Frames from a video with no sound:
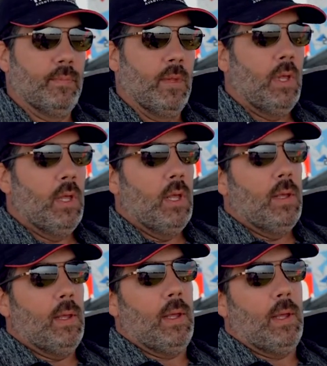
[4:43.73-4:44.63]
Yep.
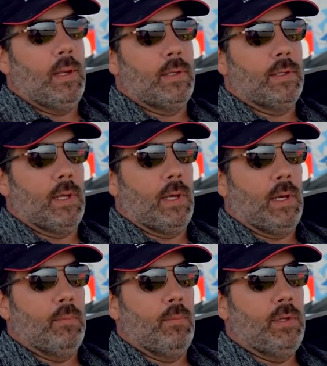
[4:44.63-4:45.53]
And
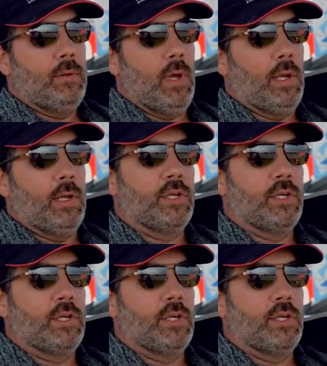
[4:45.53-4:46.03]
when you add a